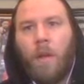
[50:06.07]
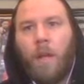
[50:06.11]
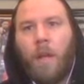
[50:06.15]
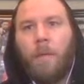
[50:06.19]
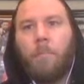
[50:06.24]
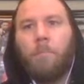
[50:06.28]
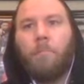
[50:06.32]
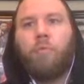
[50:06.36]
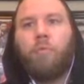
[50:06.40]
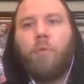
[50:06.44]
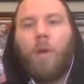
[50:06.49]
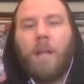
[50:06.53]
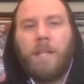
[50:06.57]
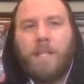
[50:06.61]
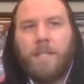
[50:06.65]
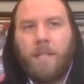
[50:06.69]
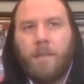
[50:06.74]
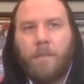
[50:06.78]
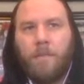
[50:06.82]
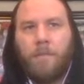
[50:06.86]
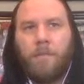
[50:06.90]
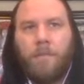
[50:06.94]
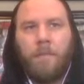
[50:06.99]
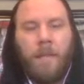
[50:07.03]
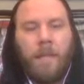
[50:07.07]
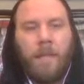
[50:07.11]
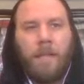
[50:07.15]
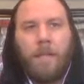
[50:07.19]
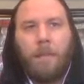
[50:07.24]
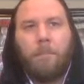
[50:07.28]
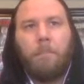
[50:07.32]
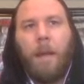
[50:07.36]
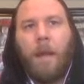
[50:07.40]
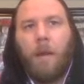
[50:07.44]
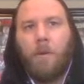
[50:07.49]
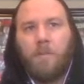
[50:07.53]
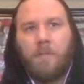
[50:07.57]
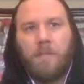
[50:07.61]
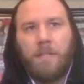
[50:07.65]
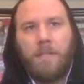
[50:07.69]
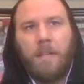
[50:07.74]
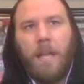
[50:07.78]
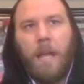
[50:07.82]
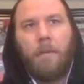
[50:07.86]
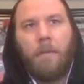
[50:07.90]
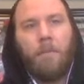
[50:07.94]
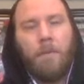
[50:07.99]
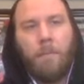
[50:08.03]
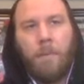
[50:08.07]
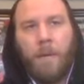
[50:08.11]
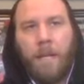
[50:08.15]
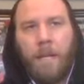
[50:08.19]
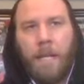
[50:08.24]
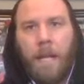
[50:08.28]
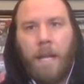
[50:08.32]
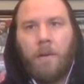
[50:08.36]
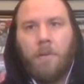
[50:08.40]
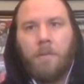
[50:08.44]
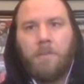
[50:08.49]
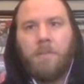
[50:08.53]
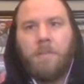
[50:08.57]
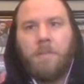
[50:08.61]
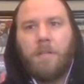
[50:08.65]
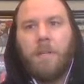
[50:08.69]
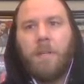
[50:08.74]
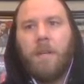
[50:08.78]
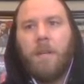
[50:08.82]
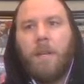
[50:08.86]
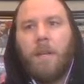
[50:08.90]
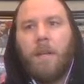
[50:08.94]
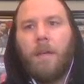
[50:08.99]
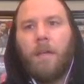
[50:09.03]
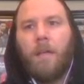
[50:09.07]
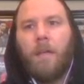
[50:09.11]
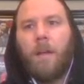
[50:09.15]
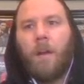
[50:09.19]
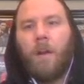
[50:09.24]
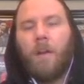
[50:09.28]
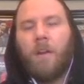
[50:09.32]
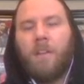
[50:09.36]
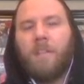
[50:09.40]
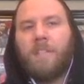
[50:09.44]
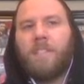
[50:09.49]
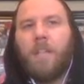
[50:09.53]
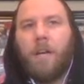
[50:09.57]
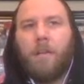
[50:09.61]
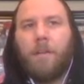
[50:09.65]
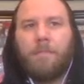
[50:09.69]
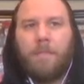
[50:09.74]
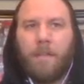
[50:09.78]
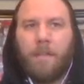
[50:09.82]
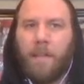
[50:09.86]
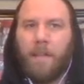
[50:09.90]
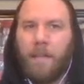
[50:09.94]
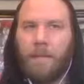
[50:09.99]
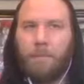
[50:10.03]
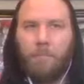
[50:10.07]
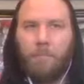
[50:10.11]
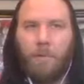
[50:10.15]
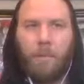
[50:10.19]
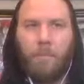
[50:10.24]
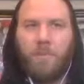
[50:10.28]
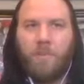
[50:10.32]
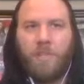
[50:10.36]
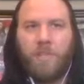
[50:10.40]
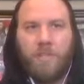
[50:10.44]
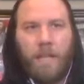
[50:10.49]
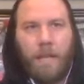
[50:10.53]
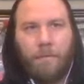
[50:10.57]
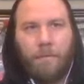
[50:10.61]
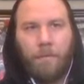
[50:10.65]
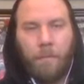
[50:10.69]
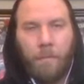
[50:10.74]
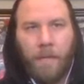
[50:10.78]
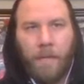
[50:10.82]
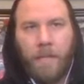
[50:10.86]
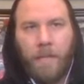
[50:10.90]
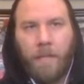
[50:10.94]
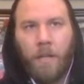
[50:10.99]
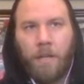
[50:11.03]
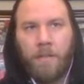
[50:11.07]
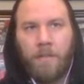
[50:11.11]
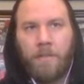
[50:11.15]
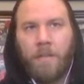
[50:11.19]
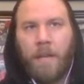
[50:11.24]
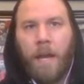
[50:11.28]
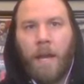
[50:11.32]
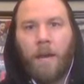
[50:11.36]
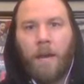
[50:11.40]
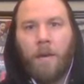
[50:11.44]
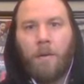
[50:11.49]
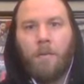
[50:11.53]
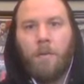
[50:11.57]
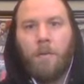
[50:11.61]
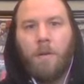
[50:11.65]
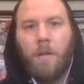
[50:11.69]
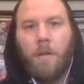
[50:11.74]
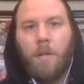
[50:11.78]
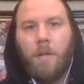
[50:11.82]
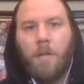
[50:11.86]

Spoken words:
impressive in comparison to everybody else is stuff that, like, pretty much just everybody does now.